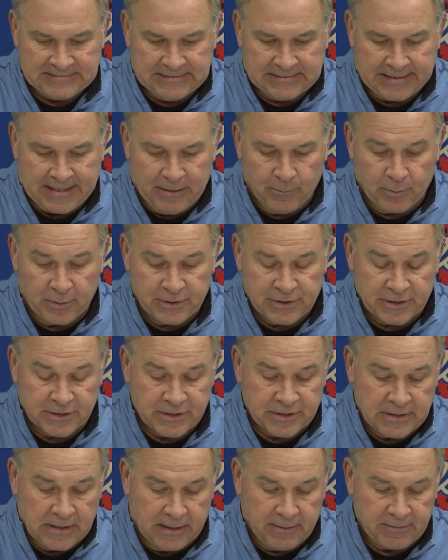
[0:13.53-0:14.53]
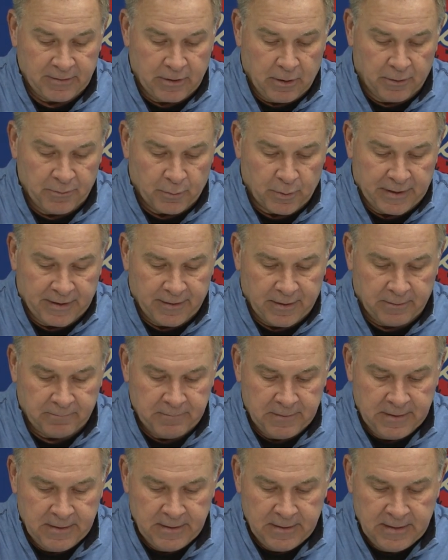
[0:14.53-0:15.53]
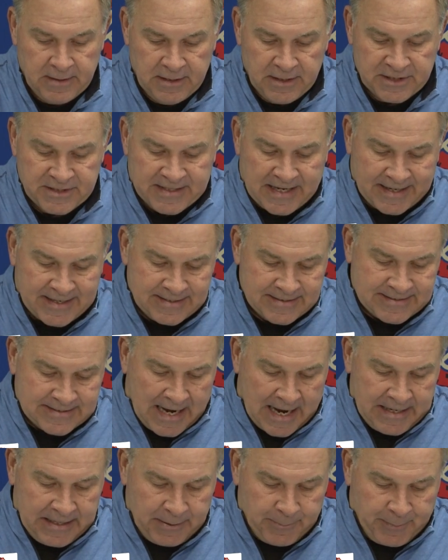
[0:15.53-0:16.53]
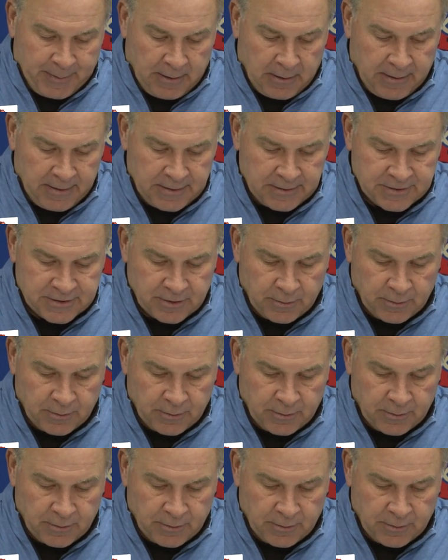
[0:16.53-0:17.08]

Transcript: Again, we just, we're in the second signing period,